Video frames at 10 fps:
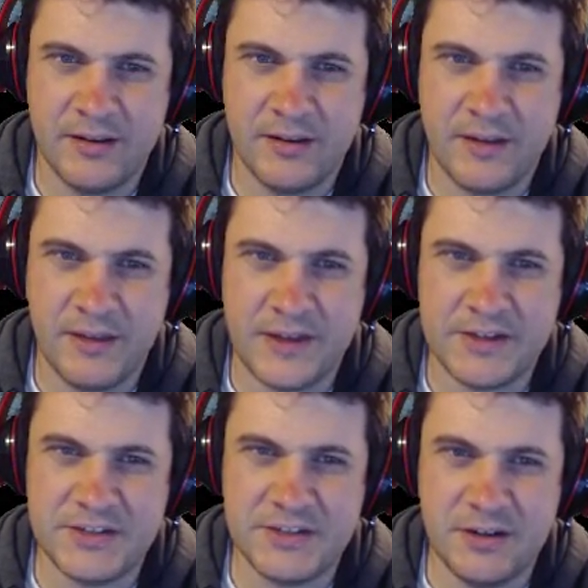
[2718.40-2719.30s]

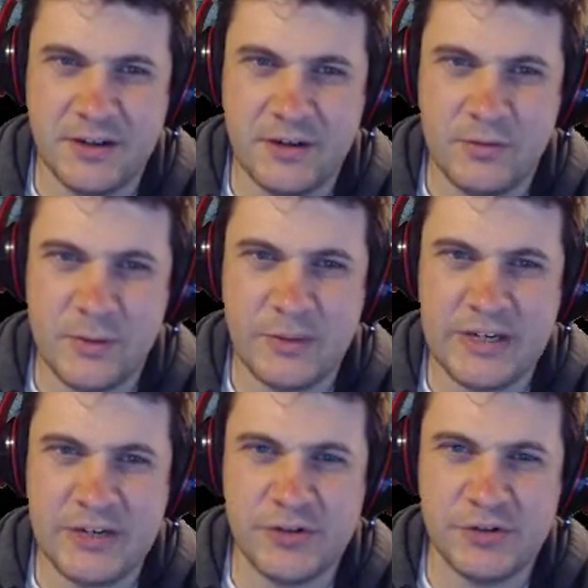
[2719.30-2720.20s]
Thus, we will
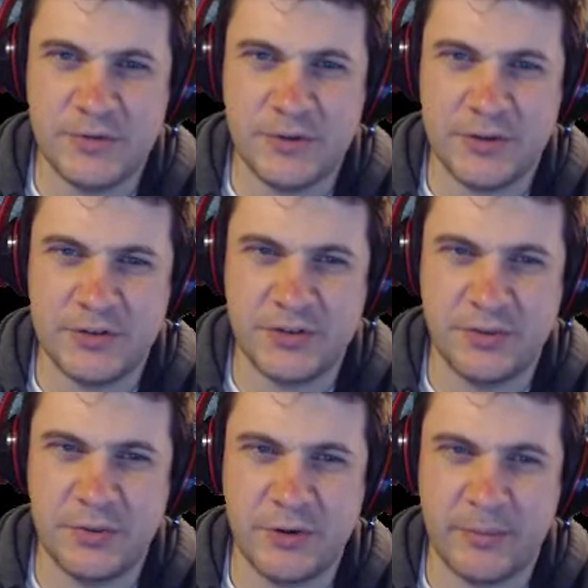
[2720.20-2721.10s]
need to traverse
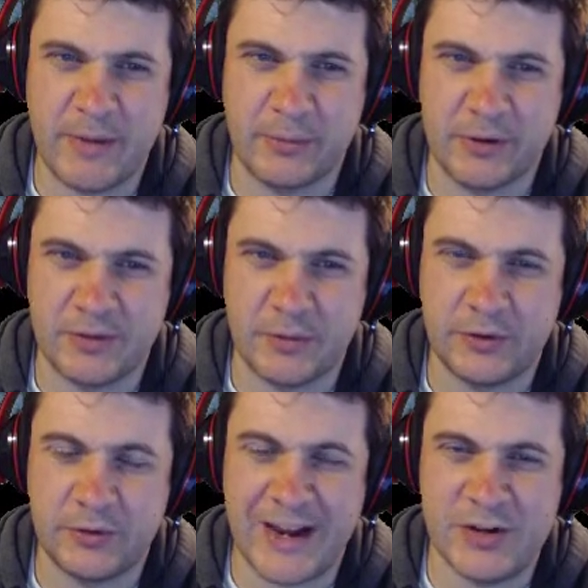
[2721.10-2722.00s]
through your memories
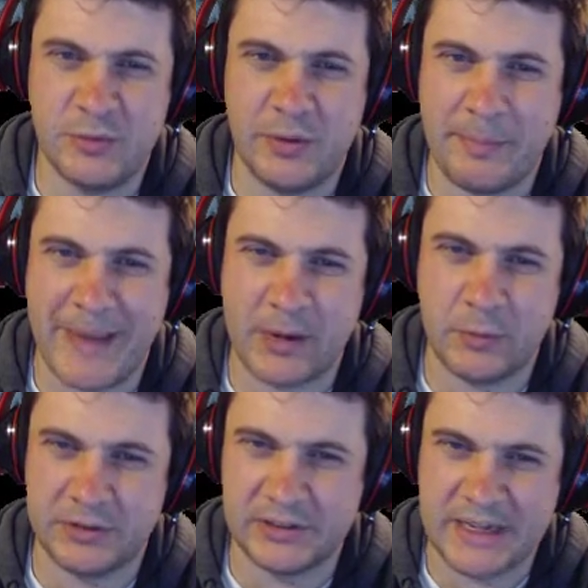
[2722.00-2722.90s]
with gradual
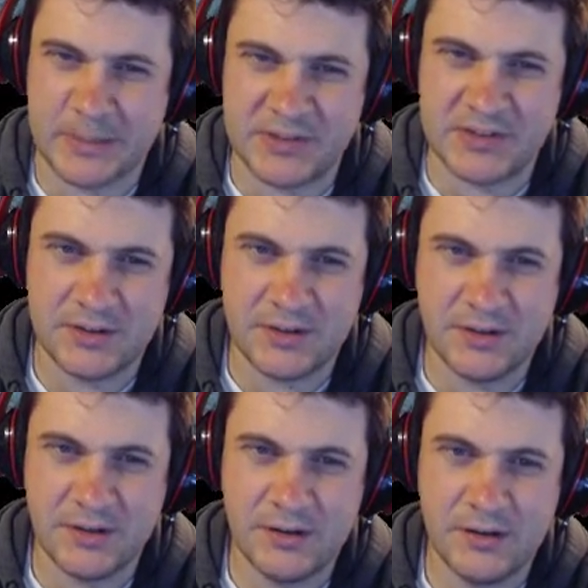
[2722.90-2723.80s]
backward leaps,
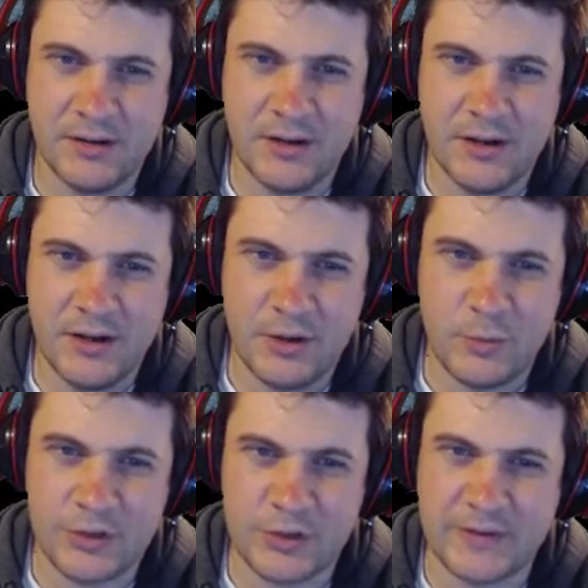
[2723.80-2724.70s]

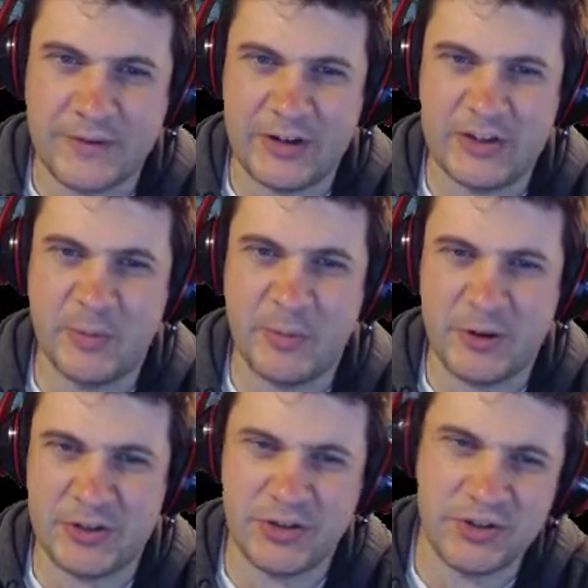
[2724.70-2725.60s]
which you've given us the
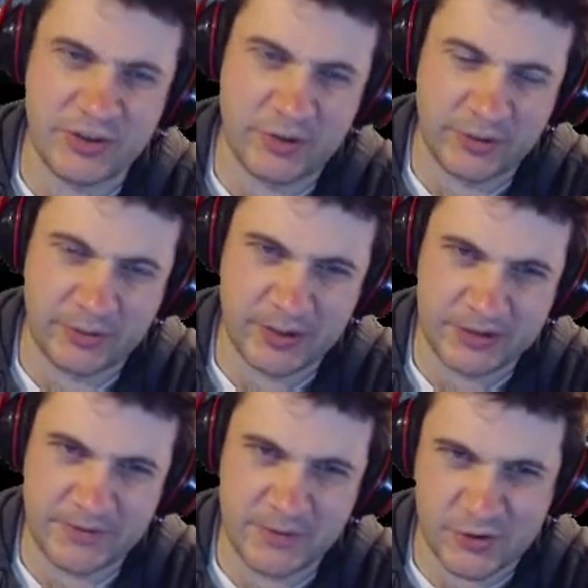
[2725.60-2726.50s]
permission to do in the
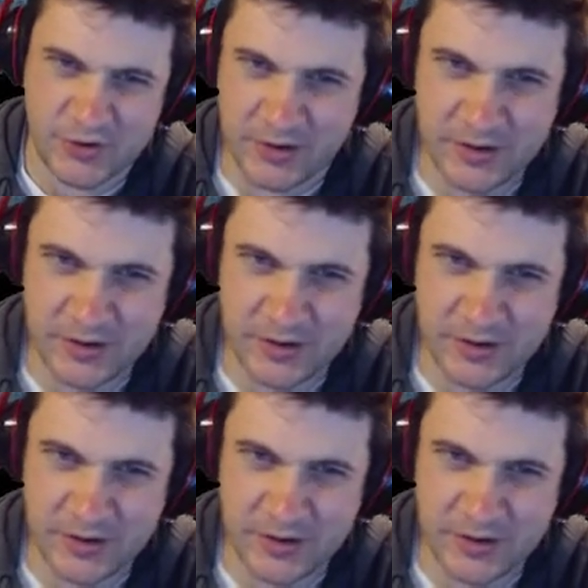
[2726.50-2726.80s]
relative future.